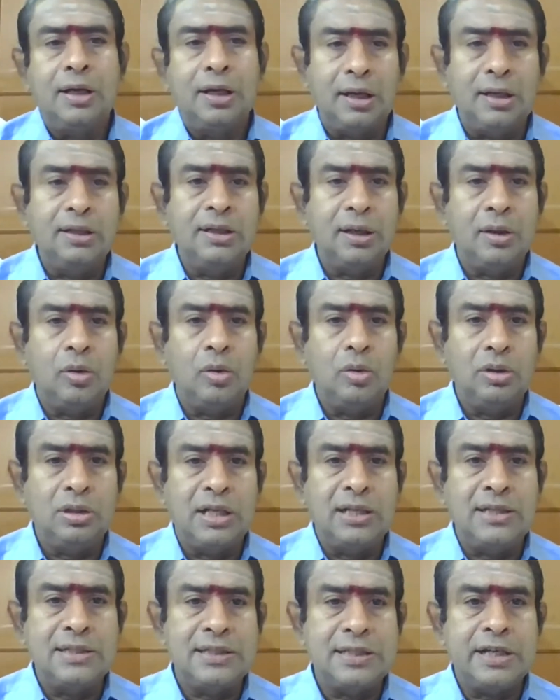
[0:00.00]
current account
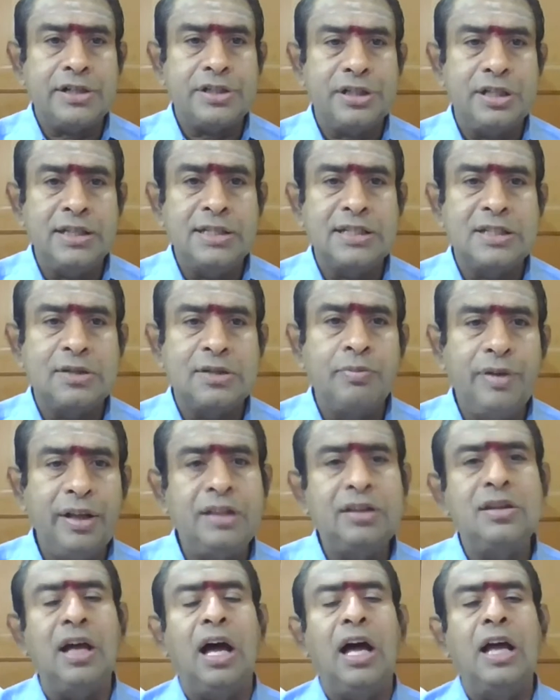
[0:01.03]
transactions
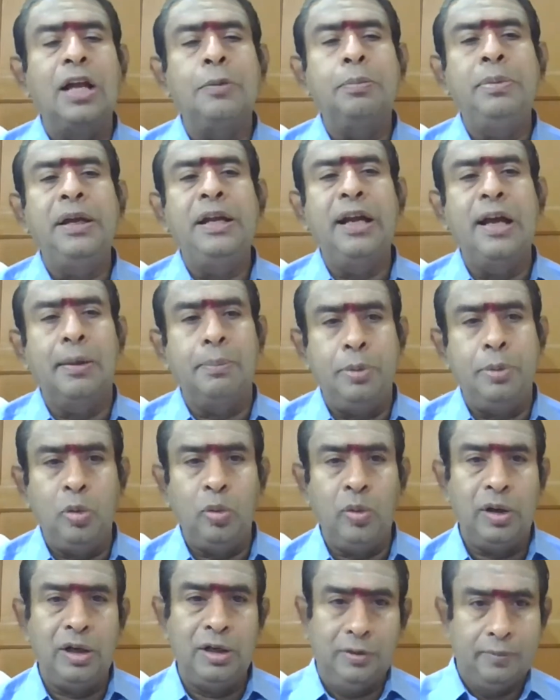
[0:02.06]
with RBI
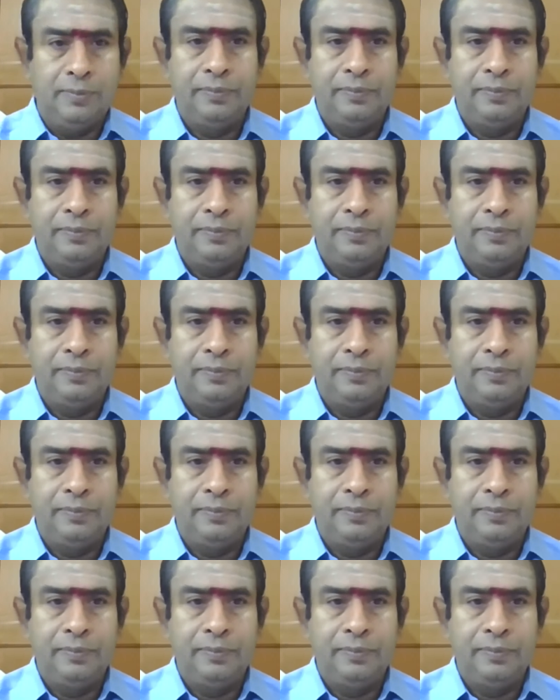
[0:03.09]
approval.